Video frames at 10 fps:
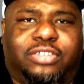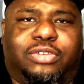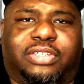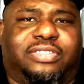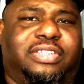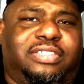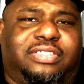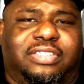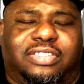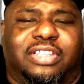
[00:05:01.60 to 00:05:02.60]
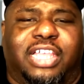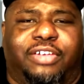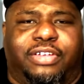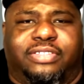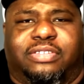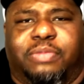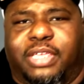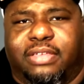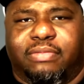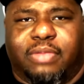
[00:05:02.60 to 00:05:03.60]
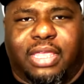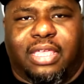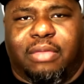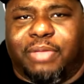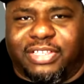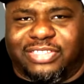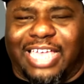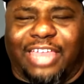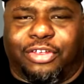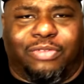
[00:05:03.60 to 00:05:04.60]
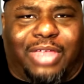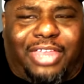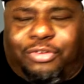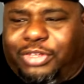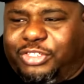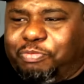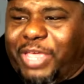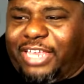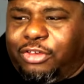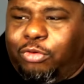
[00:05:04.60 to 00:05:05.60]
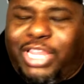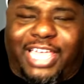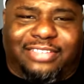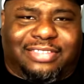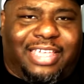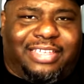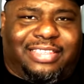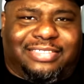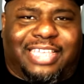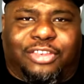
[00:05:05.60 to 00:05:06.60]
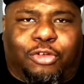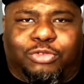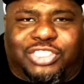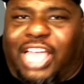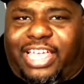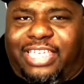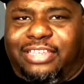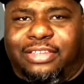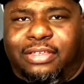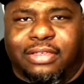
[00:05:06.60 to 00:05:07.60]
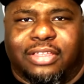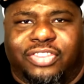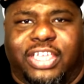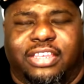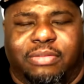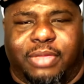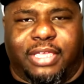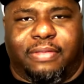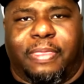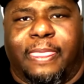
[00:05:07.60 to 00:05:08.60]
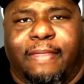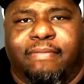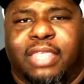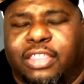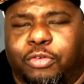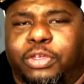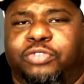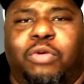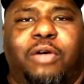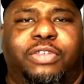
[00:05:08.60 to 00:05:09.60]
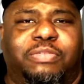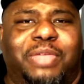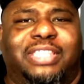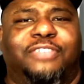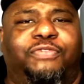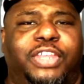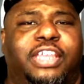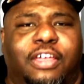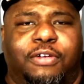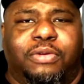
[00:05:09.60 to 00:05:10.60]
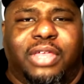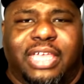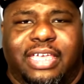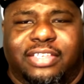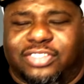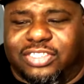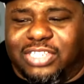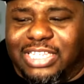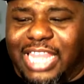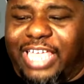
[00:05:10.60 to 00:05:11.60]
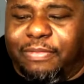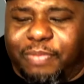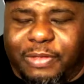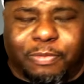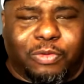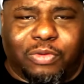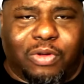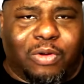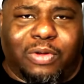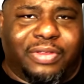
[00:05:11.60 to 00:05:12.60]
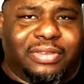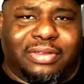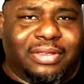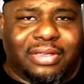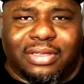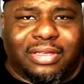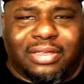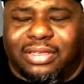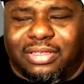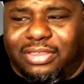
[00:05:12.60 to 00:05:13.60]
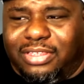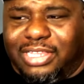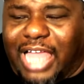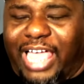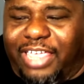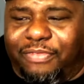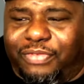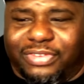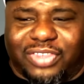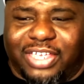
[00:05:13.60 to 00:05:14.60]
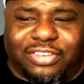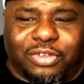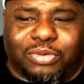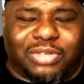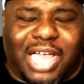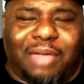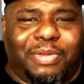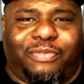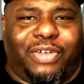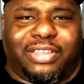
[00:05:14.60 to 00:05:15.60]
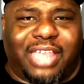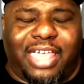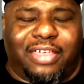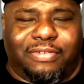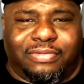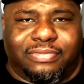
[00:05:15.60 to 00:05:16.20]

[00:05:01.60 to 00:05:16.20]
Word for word: to do this, and it's, it's hilarious to me because I don't I don't expect no less. Like this ain't no shocking thing to me. The reason why I want to make this video is just to enlighten people on life. It's like, dude, calm the fuck down.